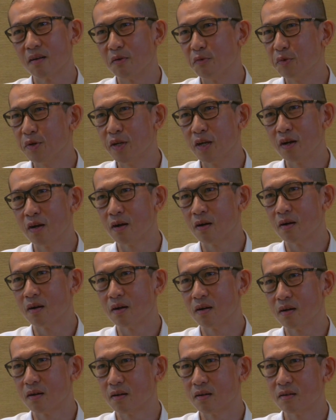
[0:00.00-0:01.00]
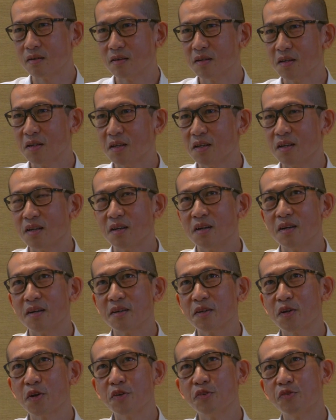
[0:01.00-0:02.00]
We are
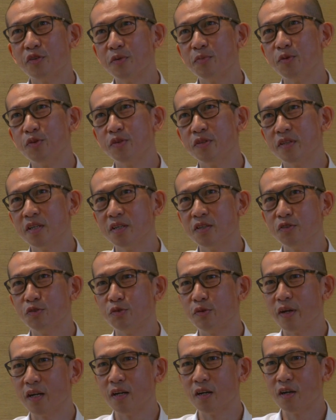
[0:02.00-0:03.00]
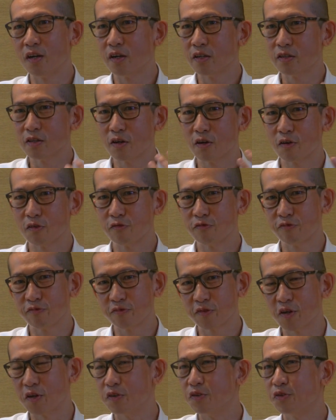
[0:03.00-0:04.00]
contributing to a lot of
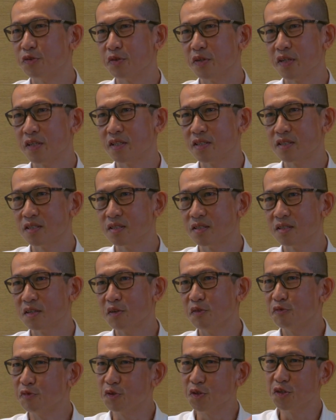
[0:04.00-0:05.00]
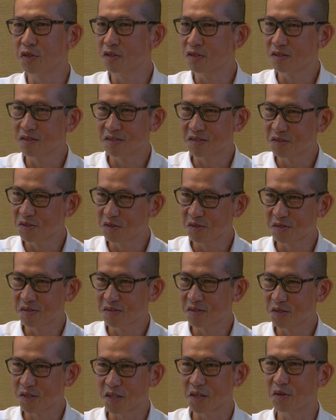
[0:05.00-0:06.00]
countries' food
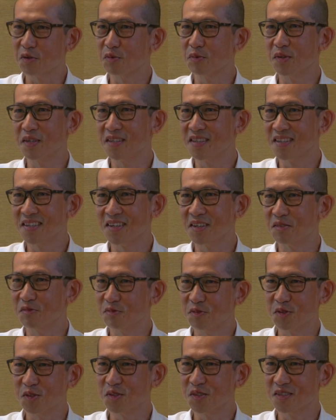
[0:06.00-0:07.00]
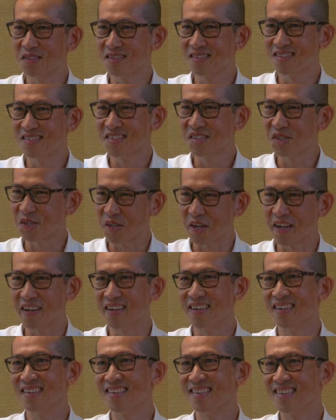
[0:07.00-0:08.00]
security and food
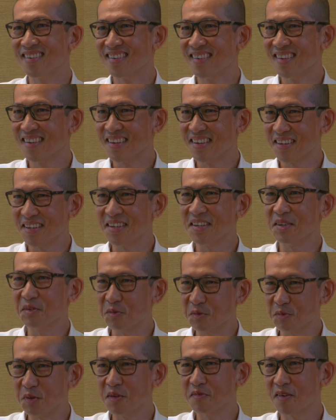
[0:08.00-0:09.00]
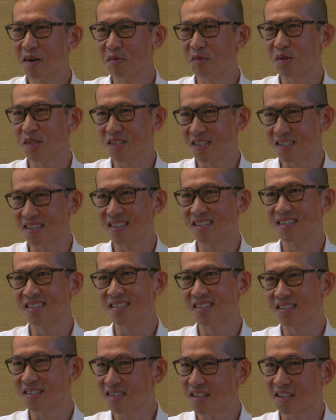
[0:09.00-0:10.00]
chain with our
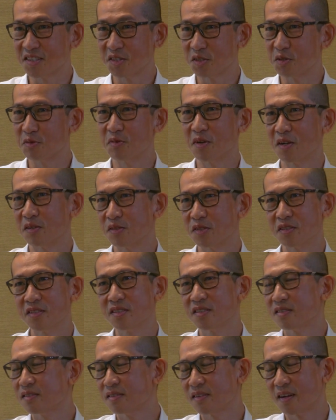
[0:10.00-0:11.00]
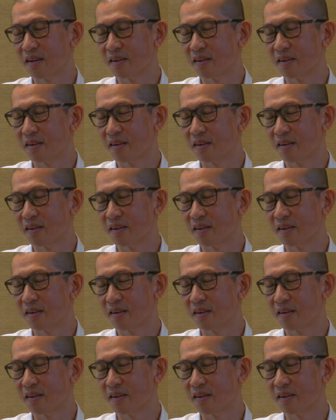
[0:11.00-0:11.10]
seas that surrounds us.